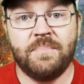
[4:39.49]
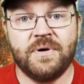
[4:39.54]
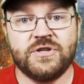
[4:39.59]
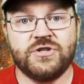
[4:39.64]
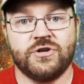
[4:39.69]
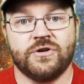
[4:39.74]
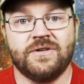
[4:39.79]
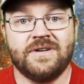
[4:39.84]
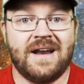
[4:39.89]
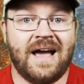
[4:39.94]

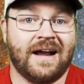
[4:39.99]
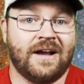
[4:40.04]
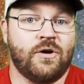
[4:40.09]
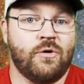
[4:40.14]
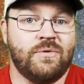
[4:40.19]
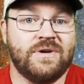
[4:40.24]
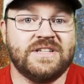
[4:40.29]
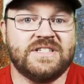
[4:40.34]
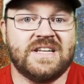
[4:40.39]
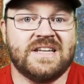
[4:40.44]
but you're not
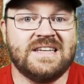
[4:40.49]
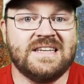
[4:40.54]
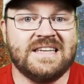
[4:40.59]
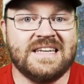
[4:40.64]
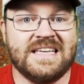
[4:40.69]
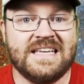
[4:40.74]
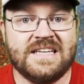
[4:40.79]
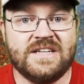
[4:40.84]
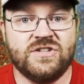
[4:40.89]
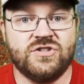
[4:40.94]
going to
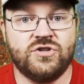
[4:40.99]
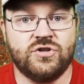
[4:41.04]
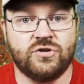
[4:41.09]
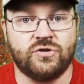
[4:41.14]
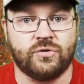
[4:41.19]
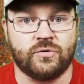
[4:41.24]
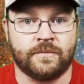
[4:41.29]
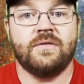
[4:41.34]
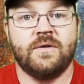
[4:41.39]
need to.